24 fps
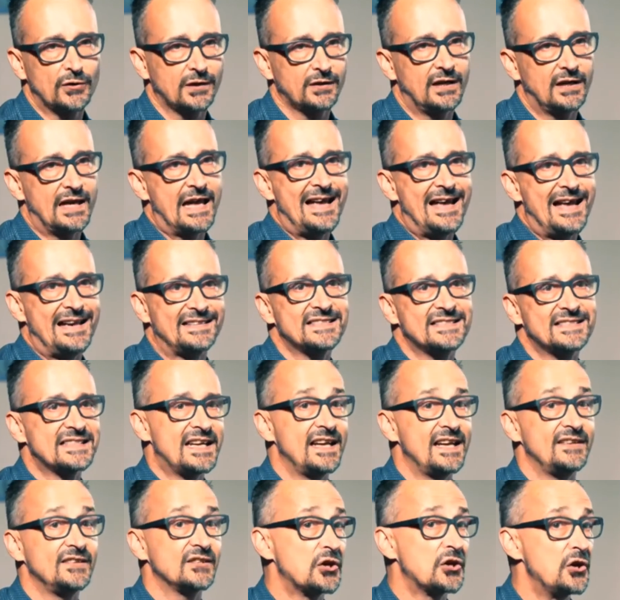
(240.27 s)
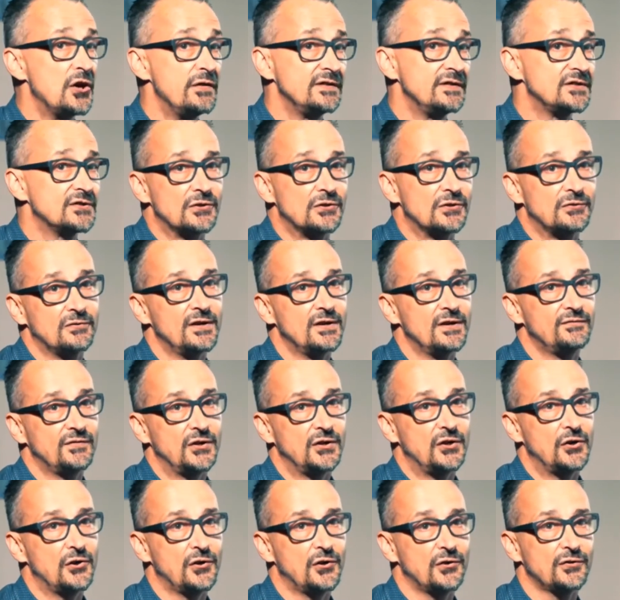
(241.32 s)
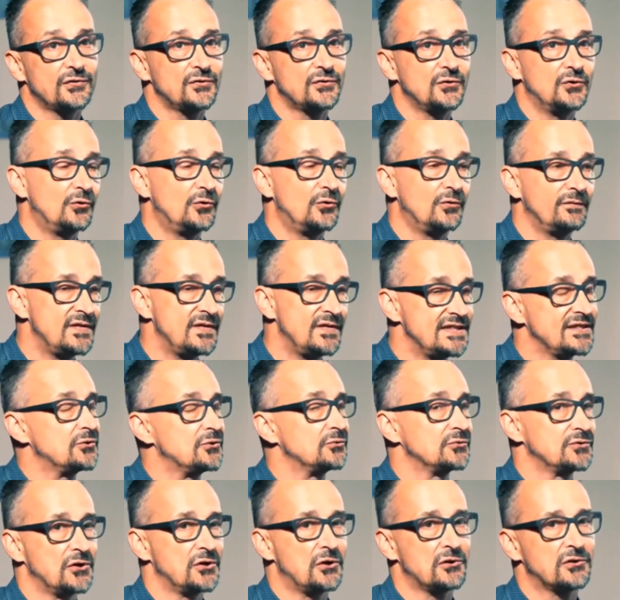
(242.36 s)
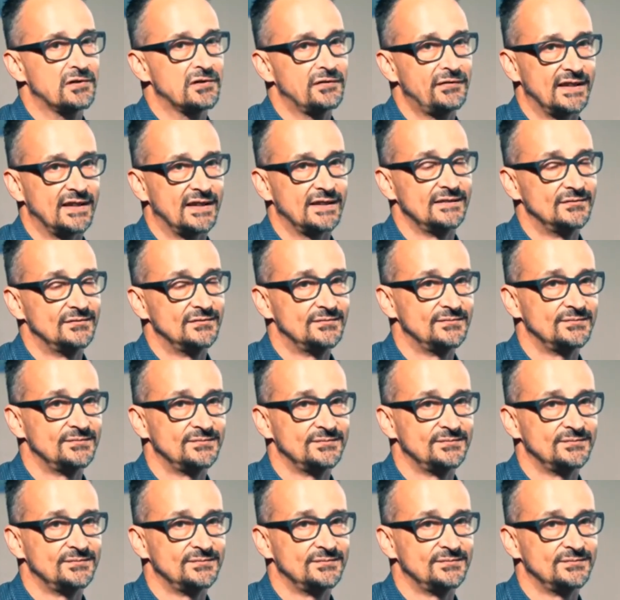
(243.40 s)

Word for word: look at, say, the curvature of the Earth or physical geography.